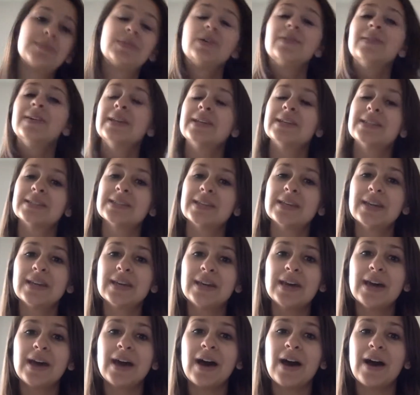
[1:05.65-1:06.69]
movies
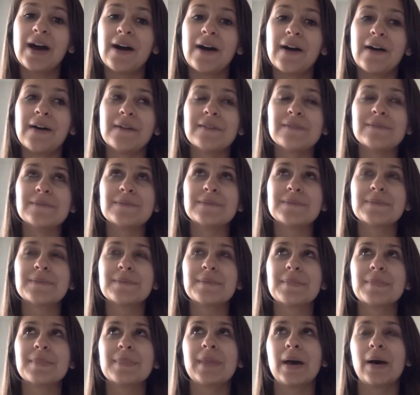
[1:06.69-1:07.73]

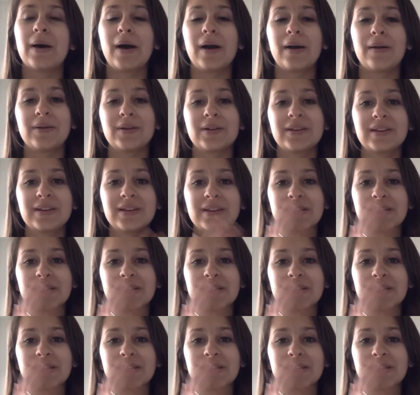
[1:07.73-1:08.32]
that I would